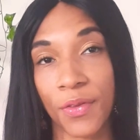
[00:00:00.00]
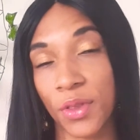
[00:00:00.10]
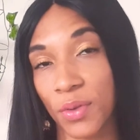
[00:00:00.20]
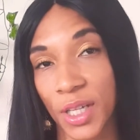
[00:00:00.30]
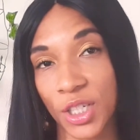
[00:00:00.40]
of
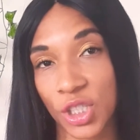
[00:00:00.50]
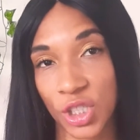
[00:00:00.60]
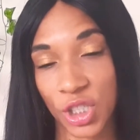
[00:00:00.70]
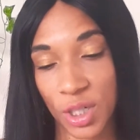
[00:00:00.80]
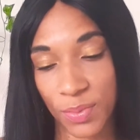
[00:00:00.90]
the
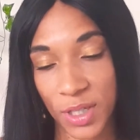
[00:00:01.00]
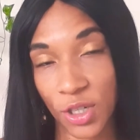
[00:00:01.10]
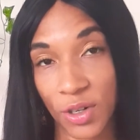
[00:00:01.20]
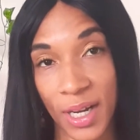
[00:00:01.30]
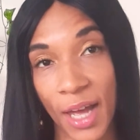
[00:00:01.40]
relationships that
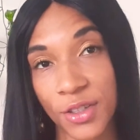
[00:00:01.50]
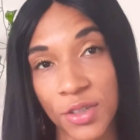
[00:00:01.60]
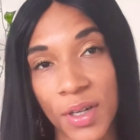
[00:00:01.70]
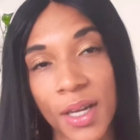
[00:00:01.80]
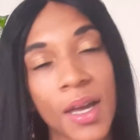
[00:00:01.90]
you're
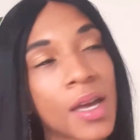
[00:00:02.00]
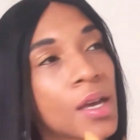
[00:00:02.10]
encountering.